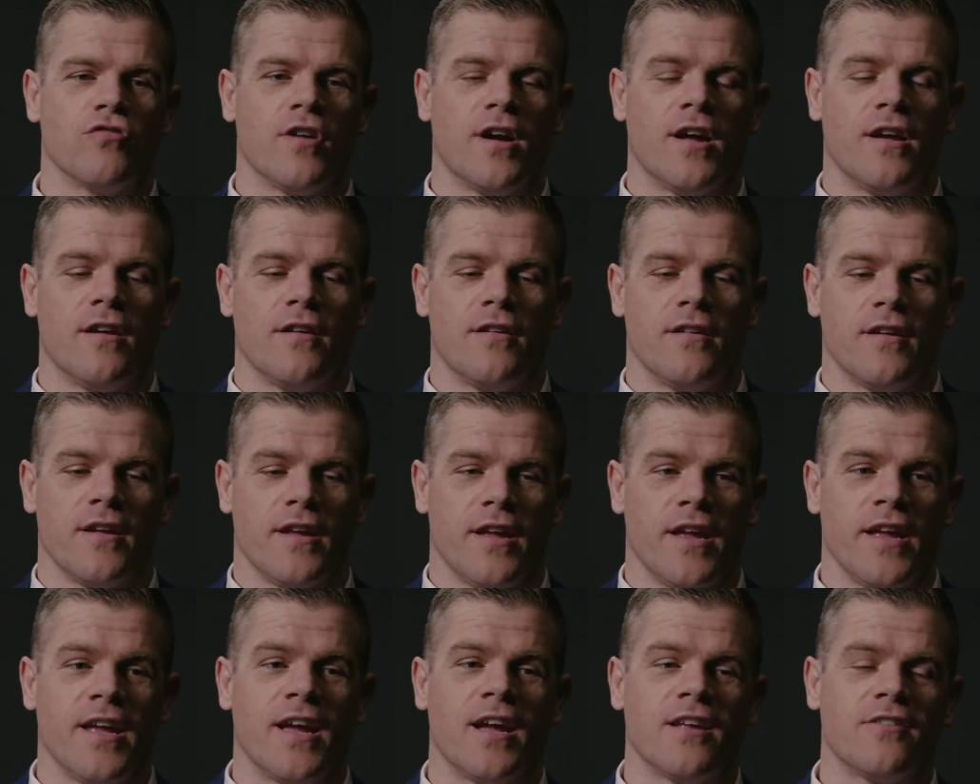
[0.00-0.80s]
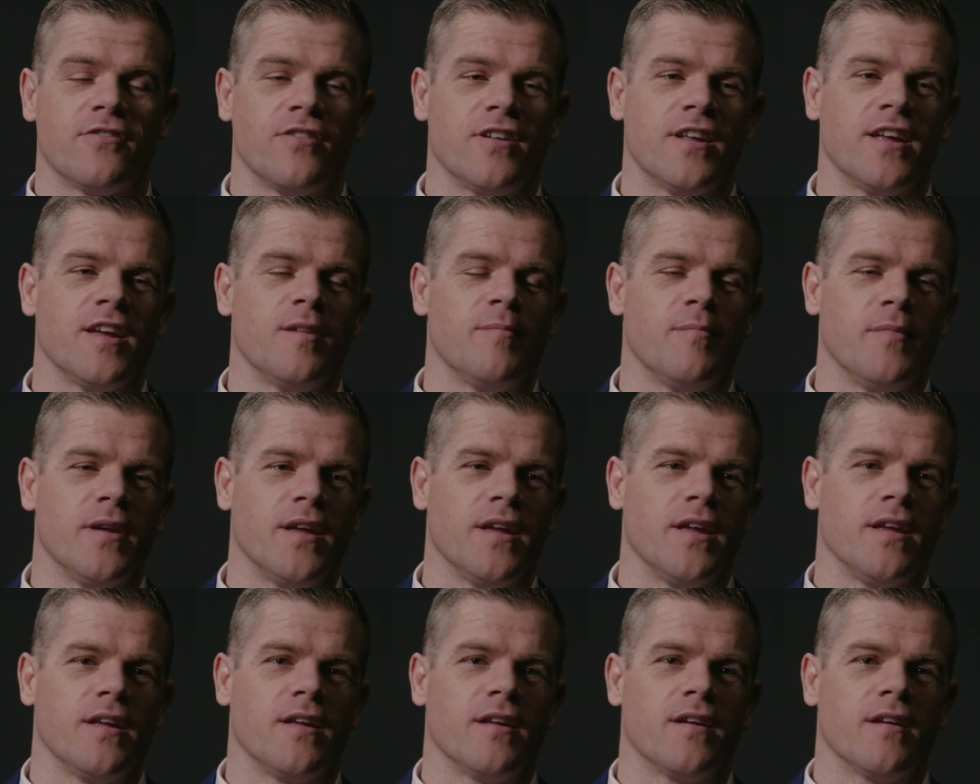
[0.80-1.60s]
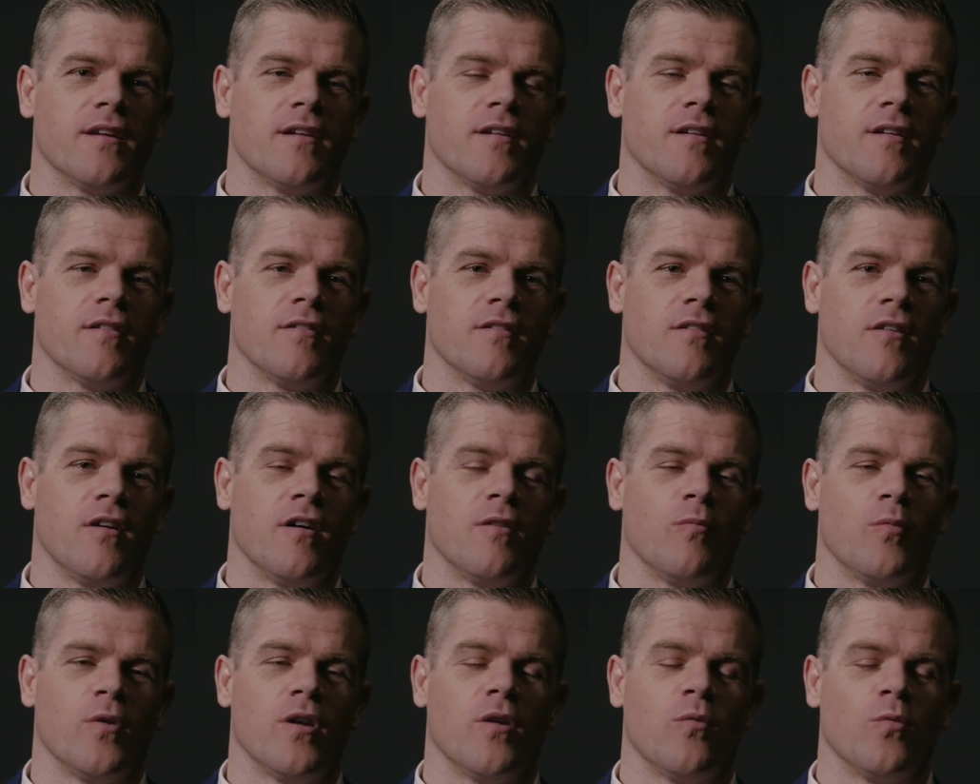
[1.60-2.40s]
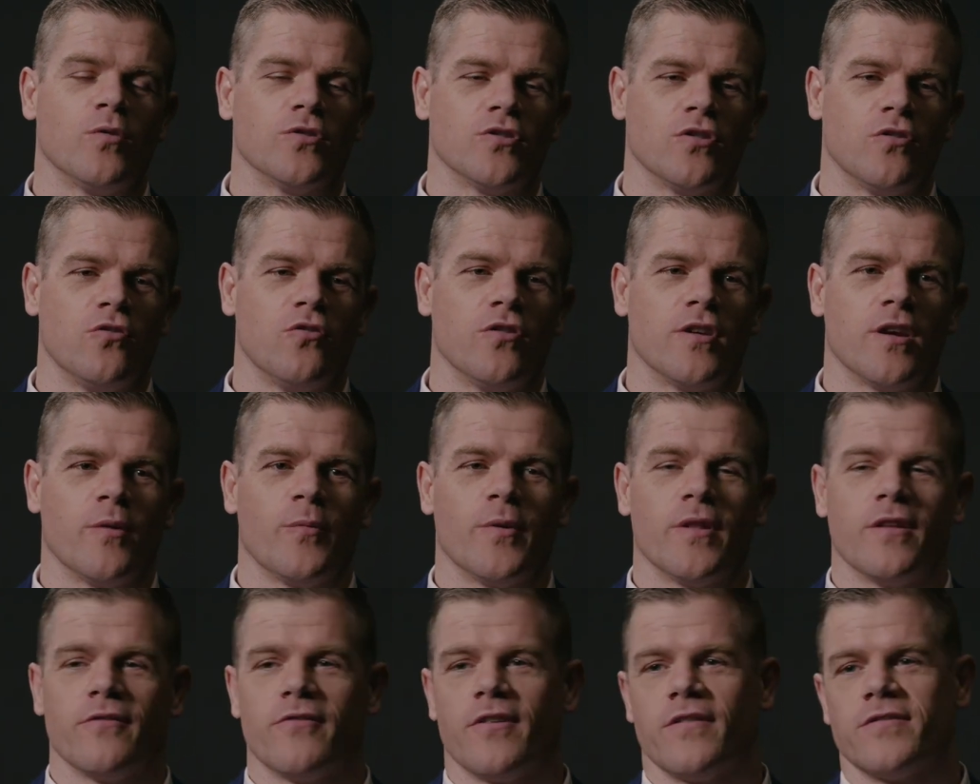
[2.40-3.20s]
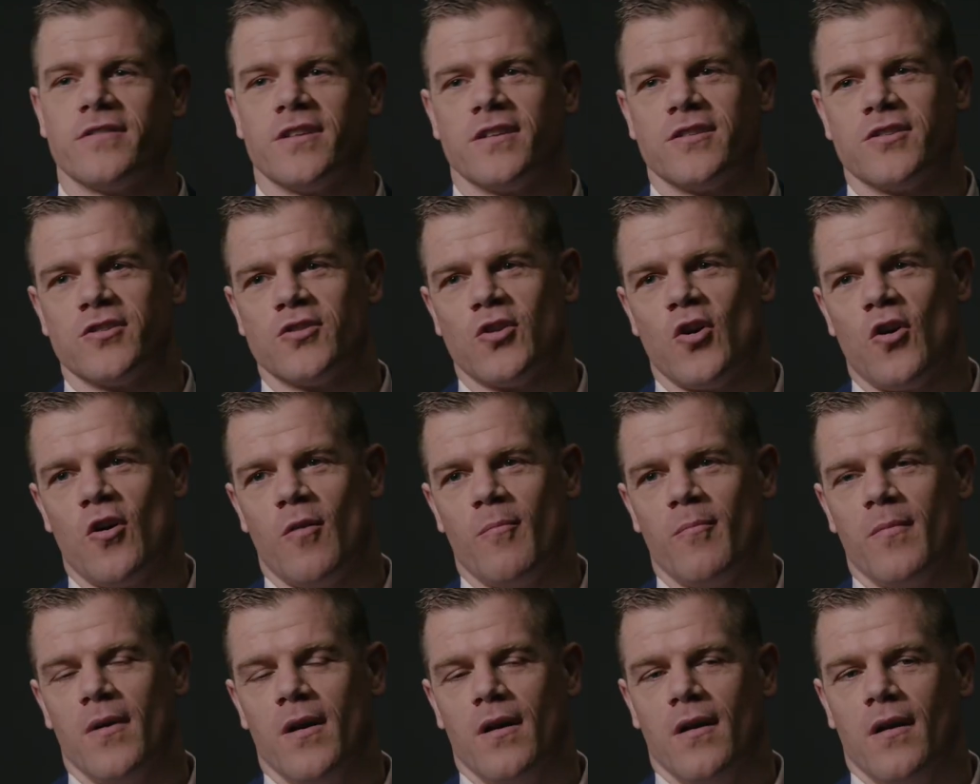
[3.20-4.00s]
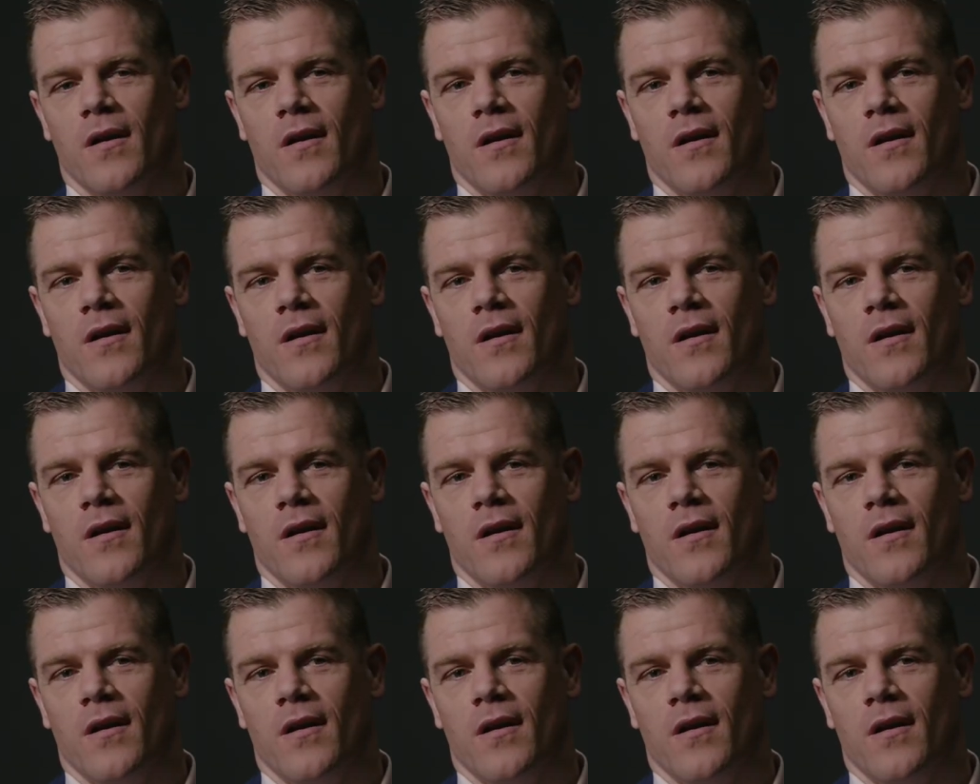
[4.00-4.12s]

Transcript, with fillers: round, he actually hit me like when I wasn't looking, when the ref said stop.